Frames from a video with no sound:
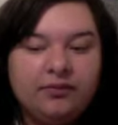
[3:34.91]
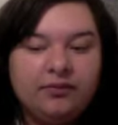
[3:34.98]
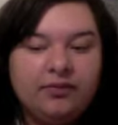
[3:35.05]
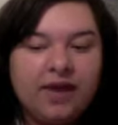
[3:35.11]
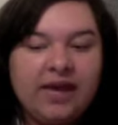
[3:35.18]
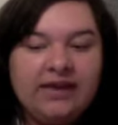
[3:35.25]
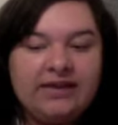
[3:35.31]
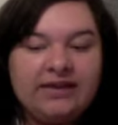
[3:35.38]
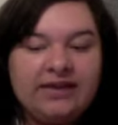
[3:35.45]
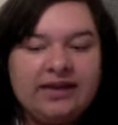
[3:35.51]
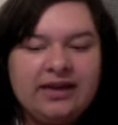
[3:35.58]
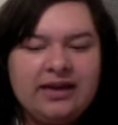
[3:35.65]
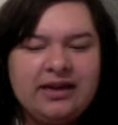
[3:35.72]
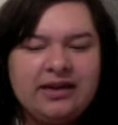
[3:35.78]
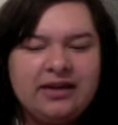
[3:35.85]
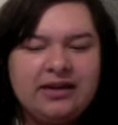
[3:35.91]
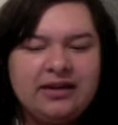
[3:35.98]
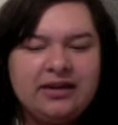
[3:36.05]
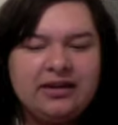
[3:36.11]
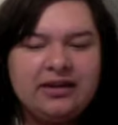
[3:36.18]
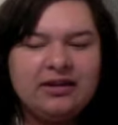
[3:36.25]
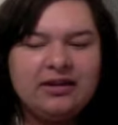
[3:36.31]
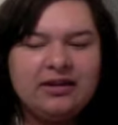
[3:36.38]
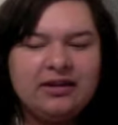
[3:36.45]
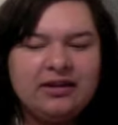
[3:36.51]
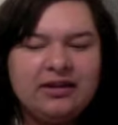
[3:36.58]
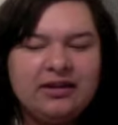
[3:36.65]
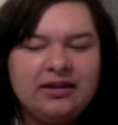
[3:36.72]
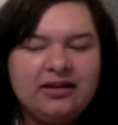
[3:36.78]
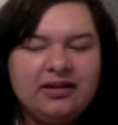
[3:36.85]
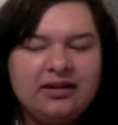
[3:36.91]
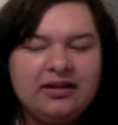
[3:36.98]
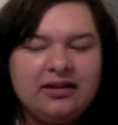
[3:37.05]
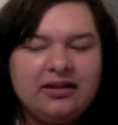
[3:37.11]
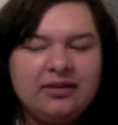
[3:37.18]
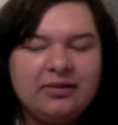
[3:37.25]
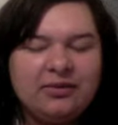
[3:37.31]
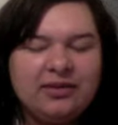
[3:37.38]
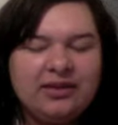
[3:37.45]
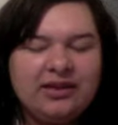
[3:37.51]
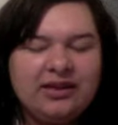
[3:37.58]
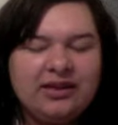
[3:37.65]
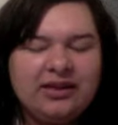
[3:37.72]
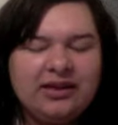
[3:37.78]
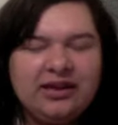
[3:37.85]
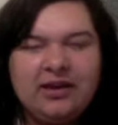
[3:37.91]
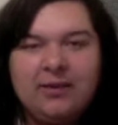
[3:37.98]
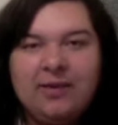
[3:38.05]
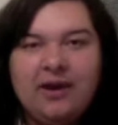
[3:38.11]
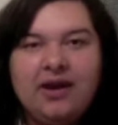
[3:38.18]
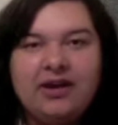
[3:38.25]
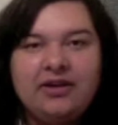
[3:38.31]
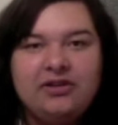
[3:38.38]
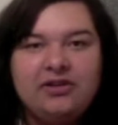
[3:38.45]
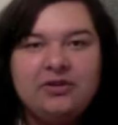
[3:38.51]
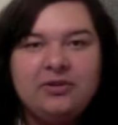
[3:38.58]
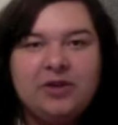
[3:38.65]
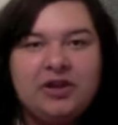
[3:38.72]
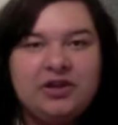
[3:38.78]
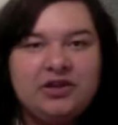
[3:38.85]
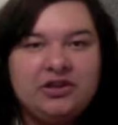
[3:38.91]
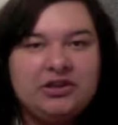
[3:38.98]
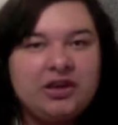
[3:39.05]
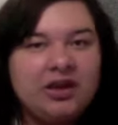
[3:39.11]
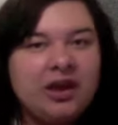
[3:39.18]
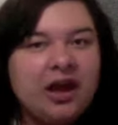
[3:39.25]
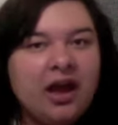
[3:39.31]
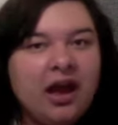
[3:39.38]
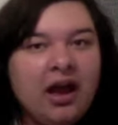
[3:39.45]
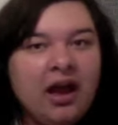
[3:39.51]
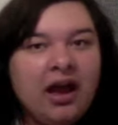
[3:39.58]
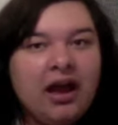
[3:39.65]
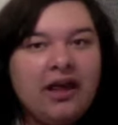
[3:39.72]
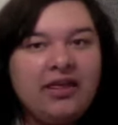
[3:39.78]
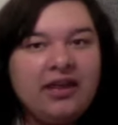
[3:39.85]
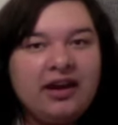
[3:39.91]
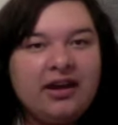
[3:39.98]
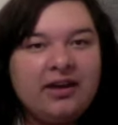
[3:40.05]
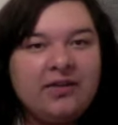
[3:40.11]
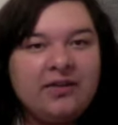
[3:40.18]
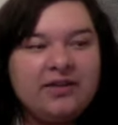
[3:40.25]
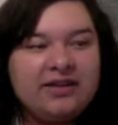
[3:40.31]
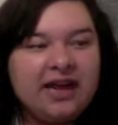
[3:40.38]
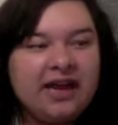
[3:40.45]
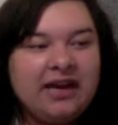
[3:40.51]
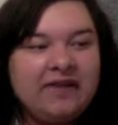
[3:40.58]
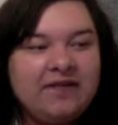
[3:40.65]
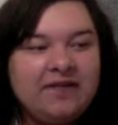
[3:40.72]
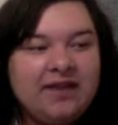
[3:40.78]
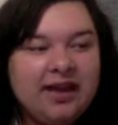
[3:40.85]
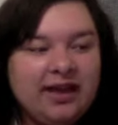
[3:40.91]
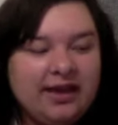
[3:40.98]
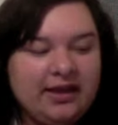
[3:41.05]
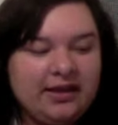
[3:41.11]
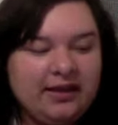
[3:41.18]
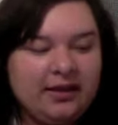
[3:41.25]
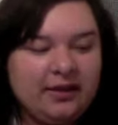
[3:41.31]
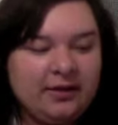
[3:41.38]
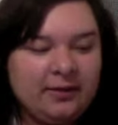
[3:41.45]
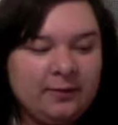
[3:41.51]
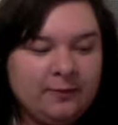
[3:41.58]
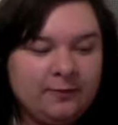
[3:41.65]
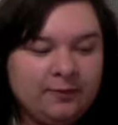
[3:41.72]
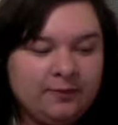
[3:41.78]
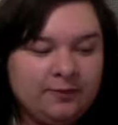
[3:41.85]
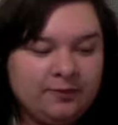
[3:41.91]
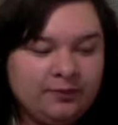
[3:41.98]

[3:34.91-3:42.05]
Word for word: I didn't really think about it too much. I thought it was kind of like um,